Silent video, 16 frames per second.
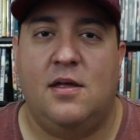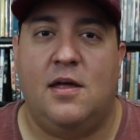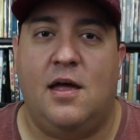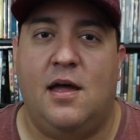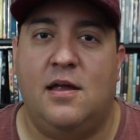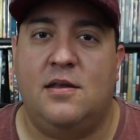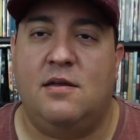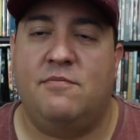
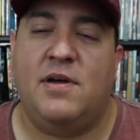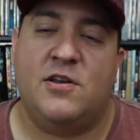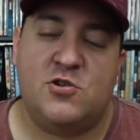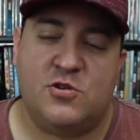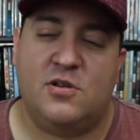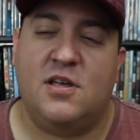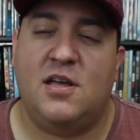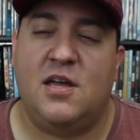And
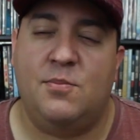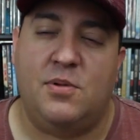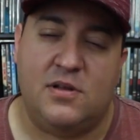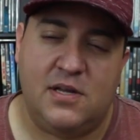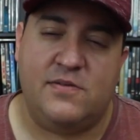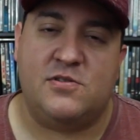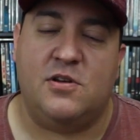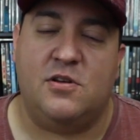eventually he
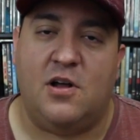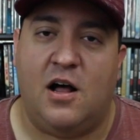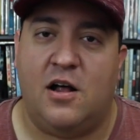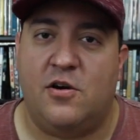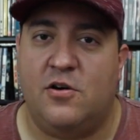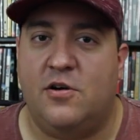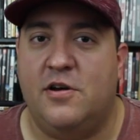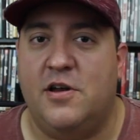believes the
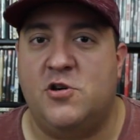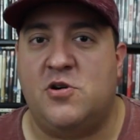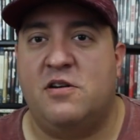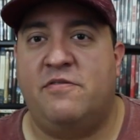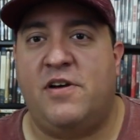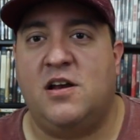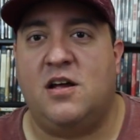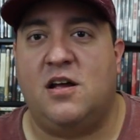daughter. They
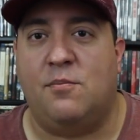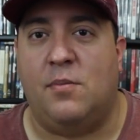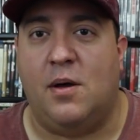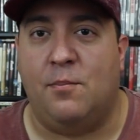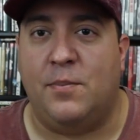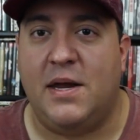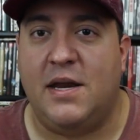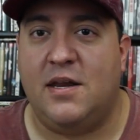try to find, like,
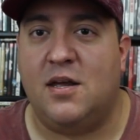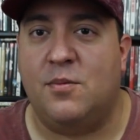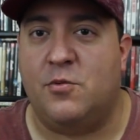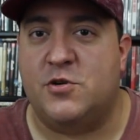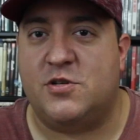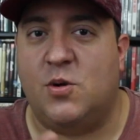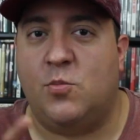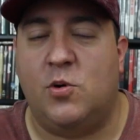a
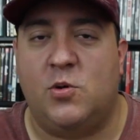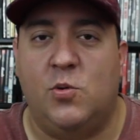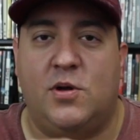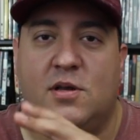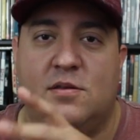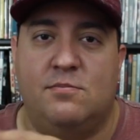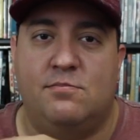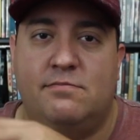medium or someone who
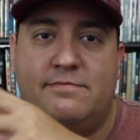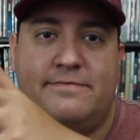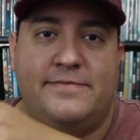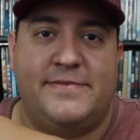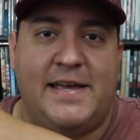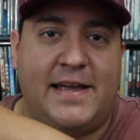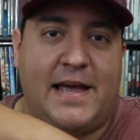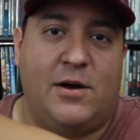can
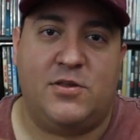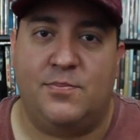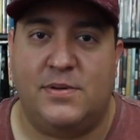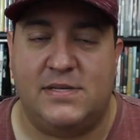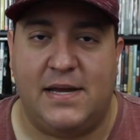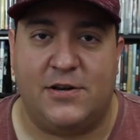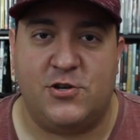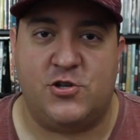take out the
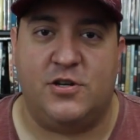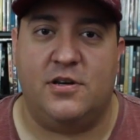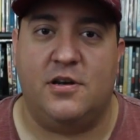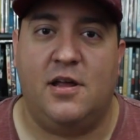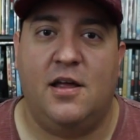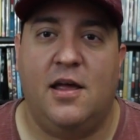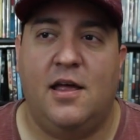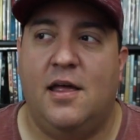
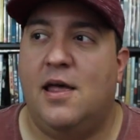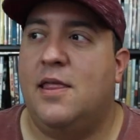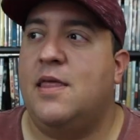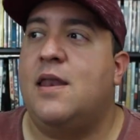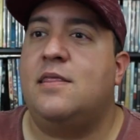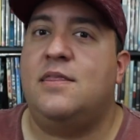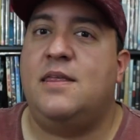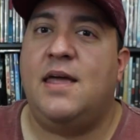possession. And
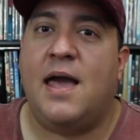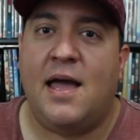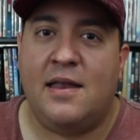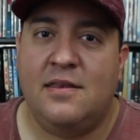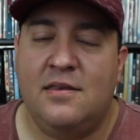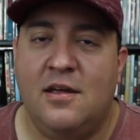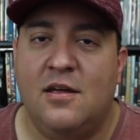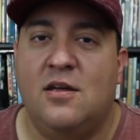then at the
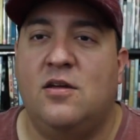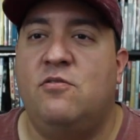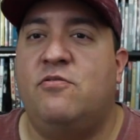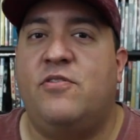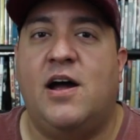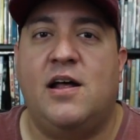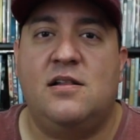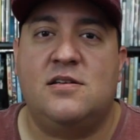end, you
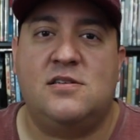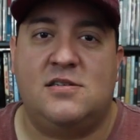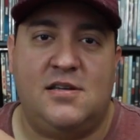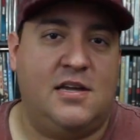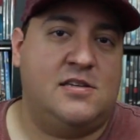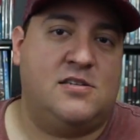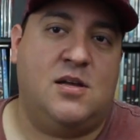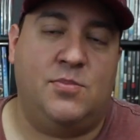finally
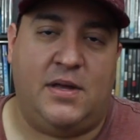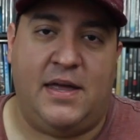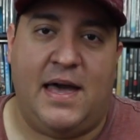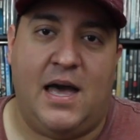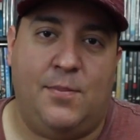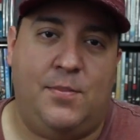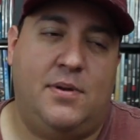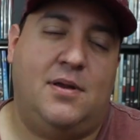see something
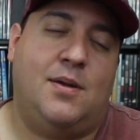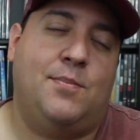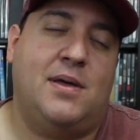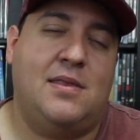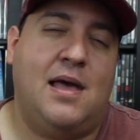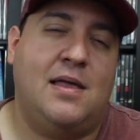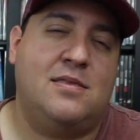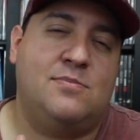happening. And
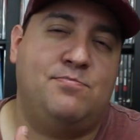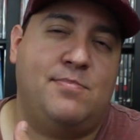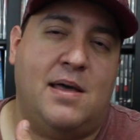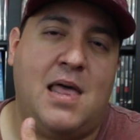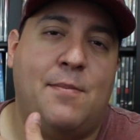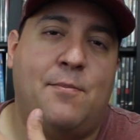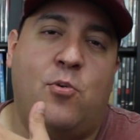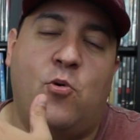by
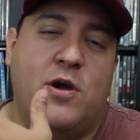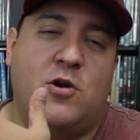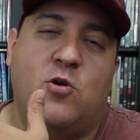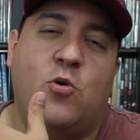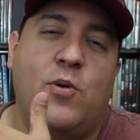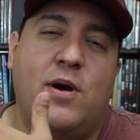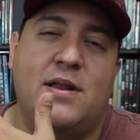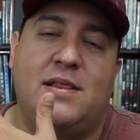that point,
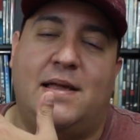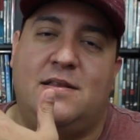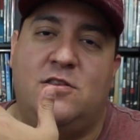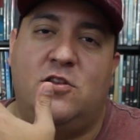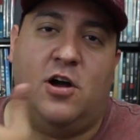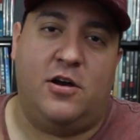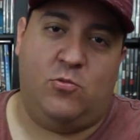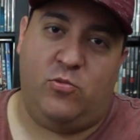you're already,
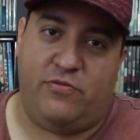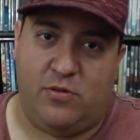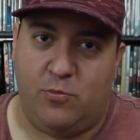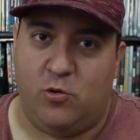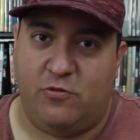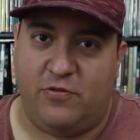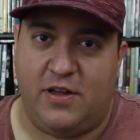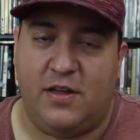like, done with the
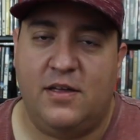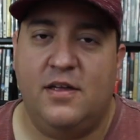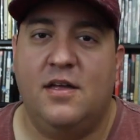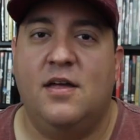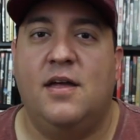movie.